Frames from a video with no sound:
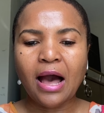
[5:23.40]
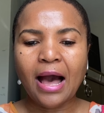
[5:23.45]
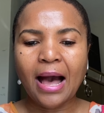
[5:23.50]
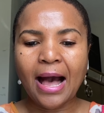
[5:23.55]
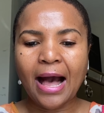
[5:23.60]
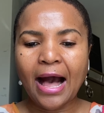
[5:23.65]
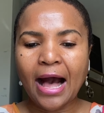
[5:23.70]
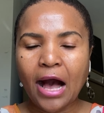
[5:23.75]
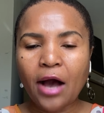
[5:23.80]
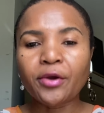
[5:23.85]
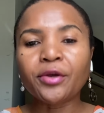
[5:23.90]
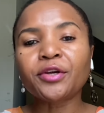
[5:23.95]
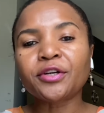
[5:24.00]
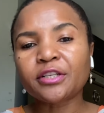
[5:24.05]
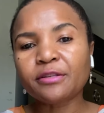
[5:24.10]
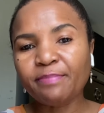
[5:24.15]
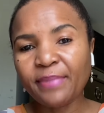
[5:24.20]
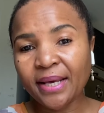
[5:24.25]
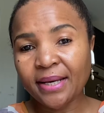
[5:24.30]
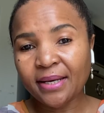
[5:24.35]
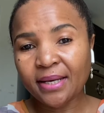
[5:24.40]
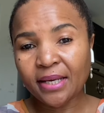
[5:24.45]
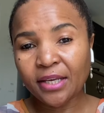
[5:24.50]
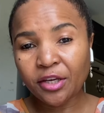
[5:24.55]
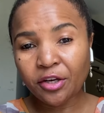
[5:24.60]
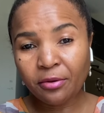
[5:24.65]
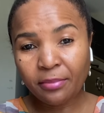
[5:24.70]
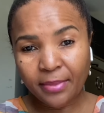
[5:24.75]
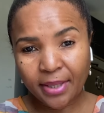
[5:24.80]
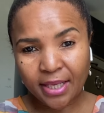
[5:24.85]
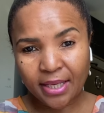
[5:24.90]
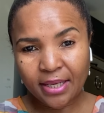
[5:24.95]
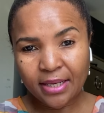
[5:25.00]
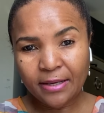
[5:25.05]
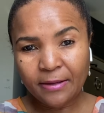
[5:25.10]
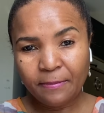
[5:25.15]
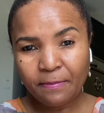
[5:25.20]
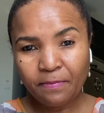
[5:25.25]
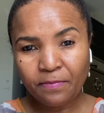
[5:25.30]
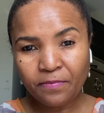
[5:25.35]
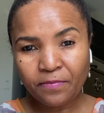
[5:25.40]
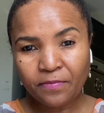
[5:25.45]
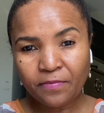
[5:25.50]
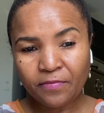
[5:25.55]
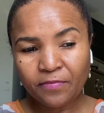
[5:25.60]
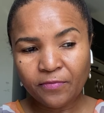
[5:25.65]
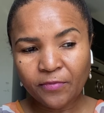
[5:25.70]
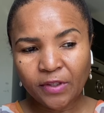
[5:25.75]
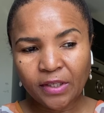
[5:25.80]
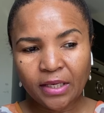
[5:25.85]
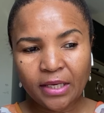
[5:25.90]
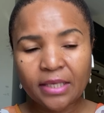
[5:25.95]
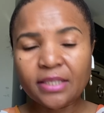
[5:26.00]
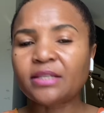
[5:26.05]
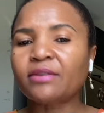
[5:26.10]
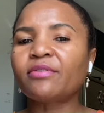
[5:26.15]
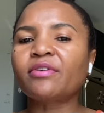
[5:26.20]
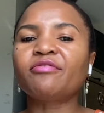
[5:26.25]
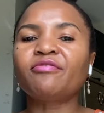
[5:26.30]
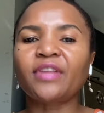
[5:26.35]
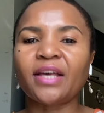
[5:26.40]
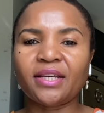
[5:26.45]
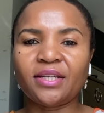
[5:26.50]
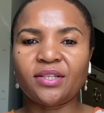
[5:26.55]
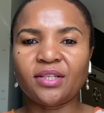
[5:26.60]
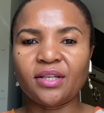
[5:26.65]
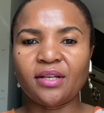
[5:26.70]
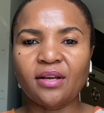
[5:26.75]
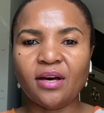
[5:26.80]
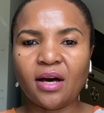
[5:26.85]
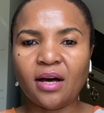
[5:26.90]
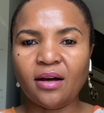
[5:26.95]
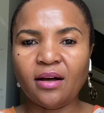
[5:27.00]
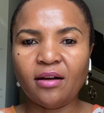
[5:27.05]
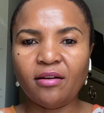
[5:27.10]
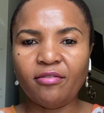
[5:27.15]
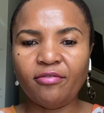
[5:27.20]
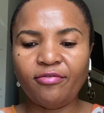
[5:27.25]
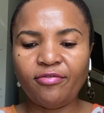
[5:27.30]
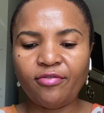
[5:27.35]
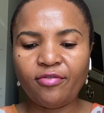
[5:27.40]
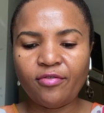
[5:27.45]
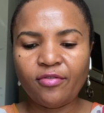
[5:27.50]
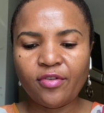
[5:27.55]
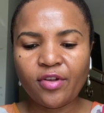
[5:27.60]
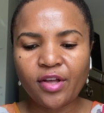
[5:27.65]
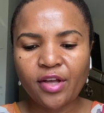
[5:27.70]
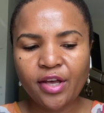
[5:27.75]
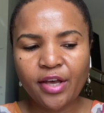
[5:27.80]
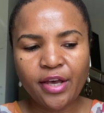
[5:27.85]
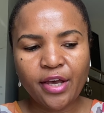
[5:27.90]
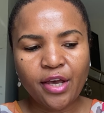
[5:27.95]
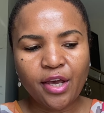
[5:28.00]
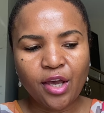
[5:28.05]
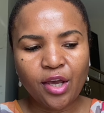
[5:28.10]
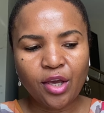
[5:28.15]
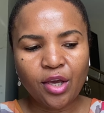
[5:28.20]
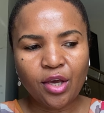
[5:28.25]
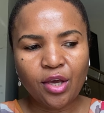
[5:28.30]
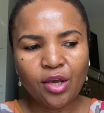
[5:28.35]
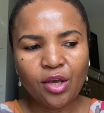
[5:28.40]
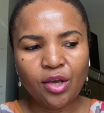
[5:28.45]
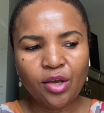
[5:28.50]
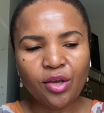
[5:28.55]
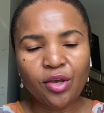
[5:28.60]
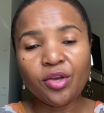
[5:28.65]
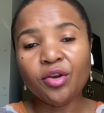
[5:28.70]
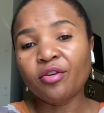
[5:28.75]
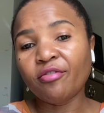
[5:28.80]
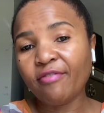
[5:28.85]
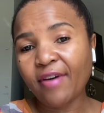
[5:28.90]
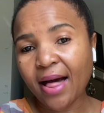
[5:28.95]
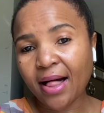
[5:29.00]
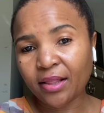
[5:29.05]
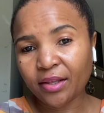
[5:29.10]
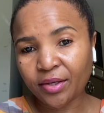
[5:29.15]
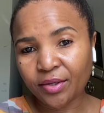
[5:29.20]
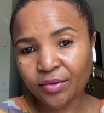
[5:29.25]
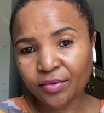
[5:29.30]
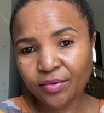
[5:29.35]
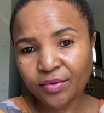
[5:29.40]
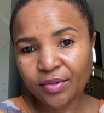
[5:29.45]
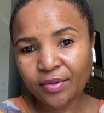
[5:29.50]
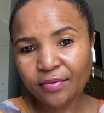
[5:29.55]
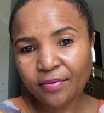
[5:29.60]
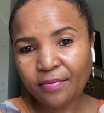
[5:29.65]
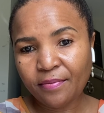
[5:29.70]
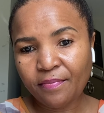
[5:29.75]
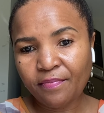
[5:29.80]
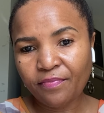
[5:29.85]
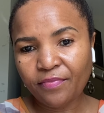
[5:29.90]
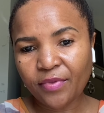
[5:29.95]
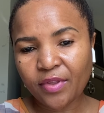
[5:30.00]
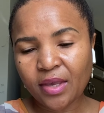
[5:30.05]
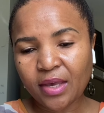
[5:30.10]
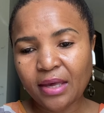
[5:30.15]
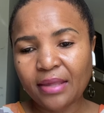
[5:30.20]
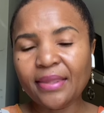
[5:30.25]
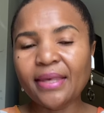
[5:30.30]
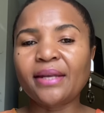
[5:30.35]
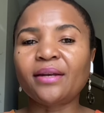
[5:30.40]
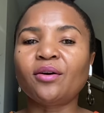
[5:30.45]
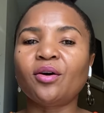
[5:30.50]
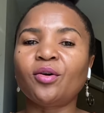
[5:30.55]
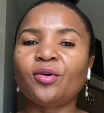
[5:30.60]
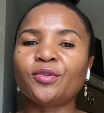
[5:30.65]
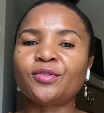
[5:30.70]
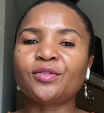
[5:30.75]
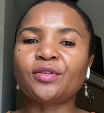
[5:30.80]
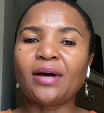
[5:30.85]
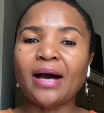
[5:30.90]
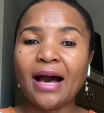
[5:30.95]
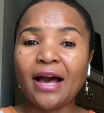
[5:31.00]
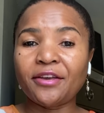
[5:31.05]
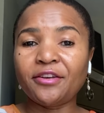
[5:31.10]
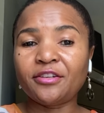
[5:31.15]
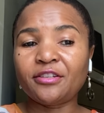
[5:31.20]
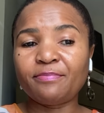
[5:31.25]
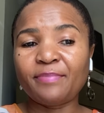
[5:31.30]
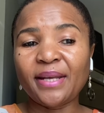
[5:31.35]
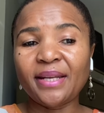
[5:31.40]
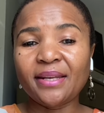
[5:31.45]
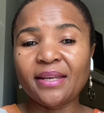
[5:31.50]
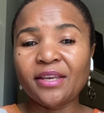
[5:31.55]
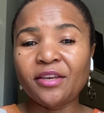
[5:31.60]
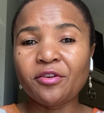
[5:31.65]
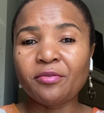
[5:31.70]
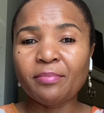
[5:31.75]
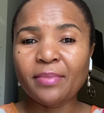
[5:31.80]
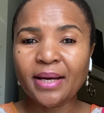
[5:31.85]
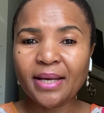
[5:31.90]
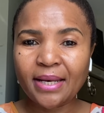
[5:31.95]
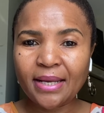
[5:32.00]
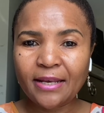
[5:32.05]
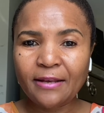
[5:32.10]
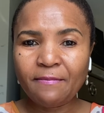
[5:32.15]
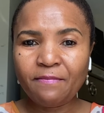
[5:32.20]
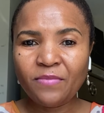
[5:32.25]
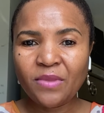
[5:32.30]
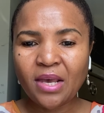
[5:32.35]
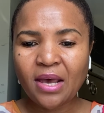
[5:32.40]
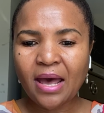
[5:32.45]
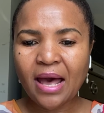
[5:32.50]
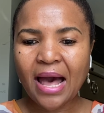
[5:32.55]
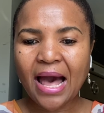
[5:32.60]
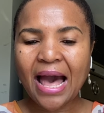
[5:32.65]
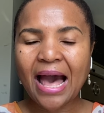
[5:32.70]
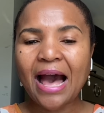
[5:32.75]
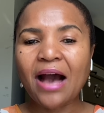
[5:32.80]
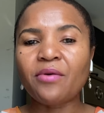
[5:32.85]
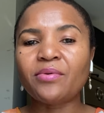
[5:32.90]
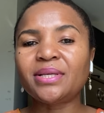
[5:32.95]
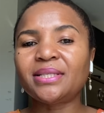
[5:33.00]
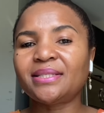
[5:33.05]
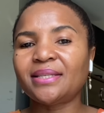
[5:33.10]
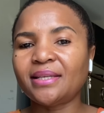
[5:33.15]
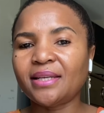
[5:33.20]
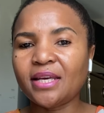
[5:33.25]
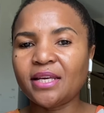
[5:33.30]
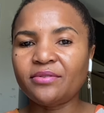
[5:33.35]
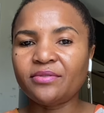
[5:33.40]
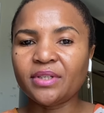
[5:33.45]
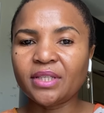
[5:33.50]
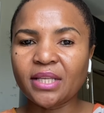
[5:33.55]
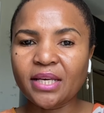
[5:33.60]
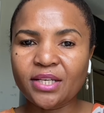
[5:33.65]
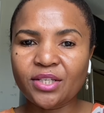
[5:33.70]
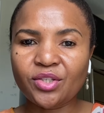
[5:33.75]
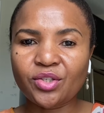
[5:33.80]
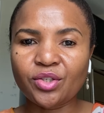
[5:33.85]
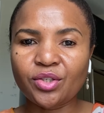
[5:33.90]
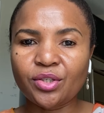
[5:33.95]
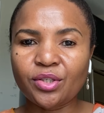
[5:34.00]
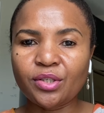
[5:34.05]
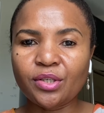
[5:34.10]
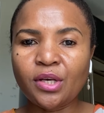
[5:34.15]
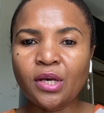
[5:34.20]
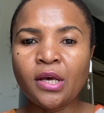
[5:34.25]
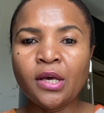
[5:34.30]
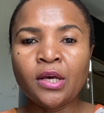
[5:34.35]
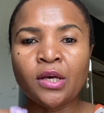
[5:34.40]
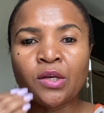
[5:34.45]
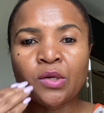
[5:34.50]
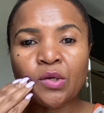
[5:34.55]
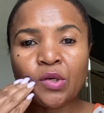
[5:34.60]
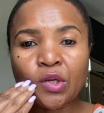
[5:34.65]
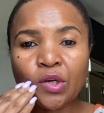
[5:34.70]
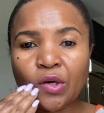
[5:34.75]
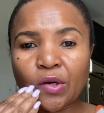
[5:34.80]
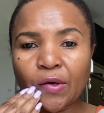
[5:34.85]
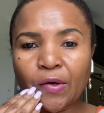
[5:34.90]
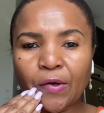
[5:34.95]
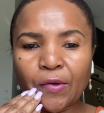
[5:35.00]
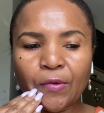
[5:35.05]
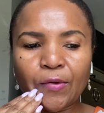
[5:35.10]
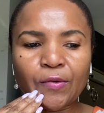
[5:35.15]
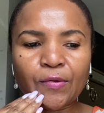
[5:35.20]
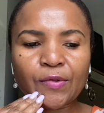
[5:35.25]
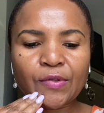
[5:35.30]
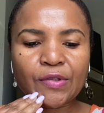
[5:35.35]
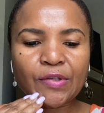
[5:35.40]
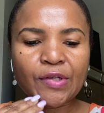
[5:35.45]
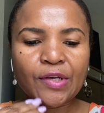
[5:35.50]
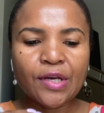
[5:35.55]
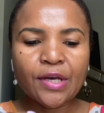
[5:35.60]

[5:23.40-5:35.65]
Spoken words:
how you're spending your money is a reflection of your values. And then also how you're spending your money, how is it in relation to your goals?